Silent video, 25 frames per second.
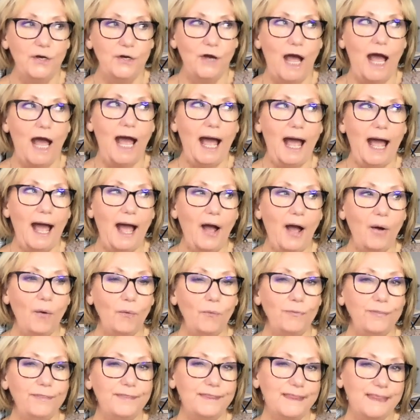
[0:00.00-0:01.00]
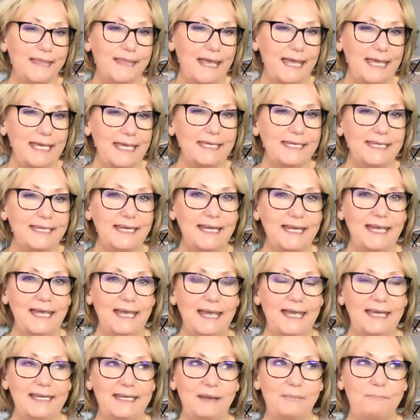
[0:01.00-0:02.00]
how they
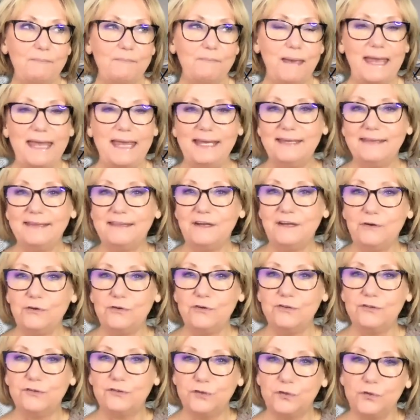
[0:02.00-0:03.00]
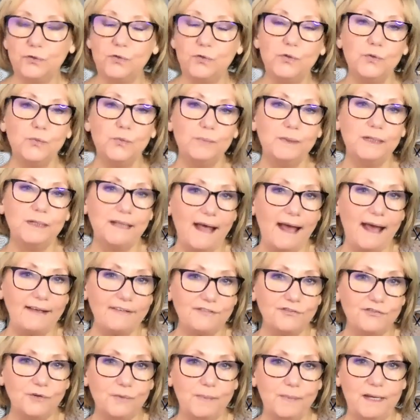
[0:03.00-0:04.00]
can make their Zoom
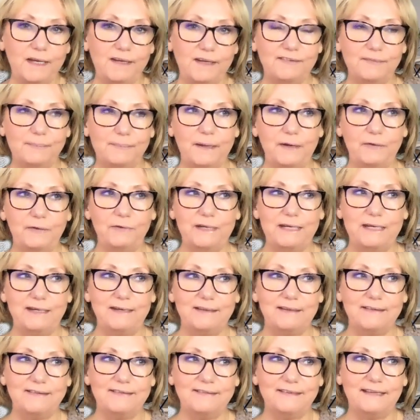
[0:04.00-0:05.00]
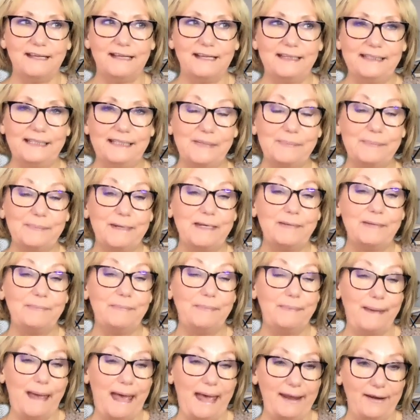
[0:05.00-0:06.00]
classroom experience a little bit
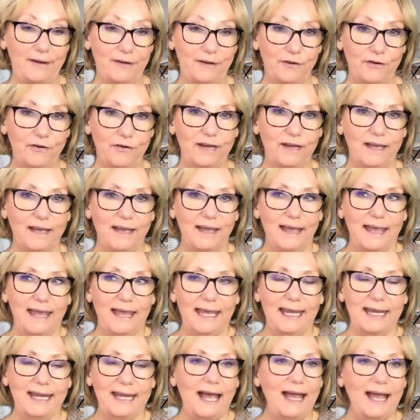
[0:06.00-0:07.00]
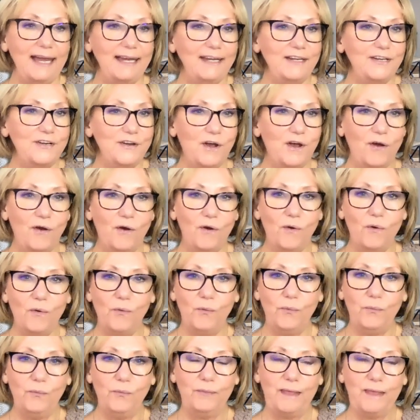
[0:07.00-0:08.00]
better. And I
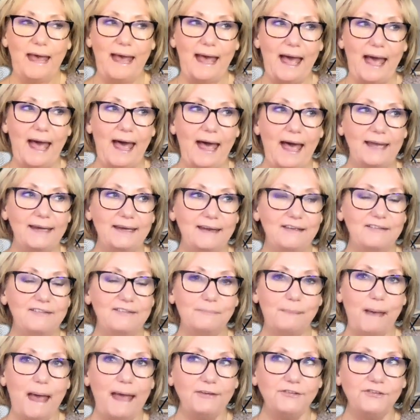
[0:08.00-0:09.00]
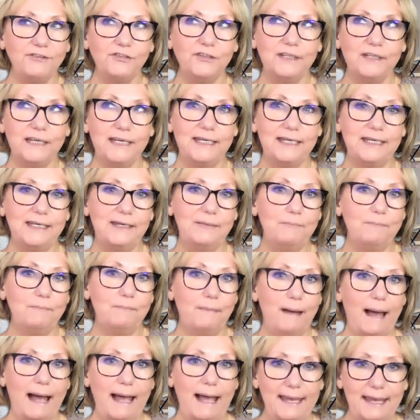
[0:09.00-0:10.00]
know that, especially
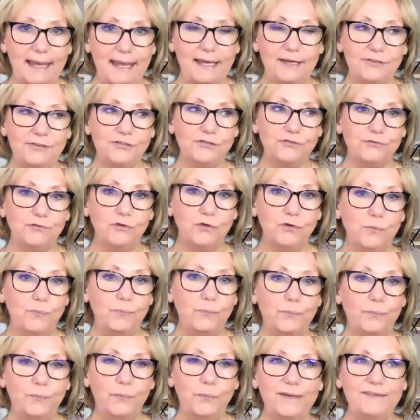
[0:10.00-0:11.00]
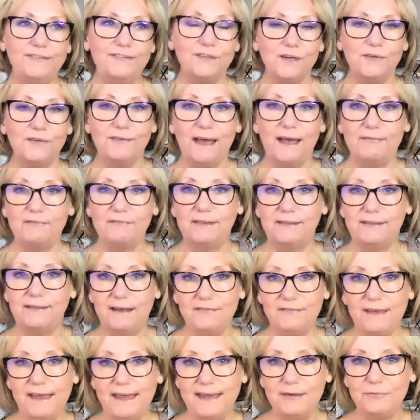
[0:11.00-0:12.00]
my age group, we sort of have a
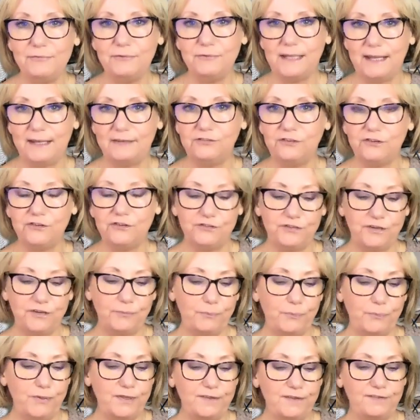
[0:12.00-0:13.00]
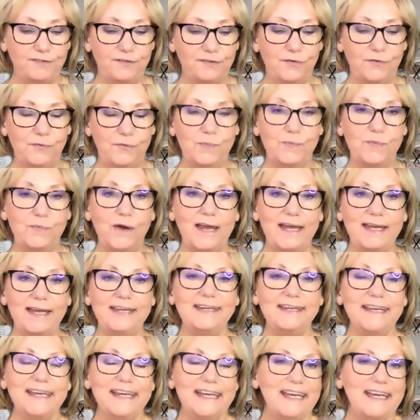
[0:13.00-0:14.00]
love-hate relationship with Zoom, right?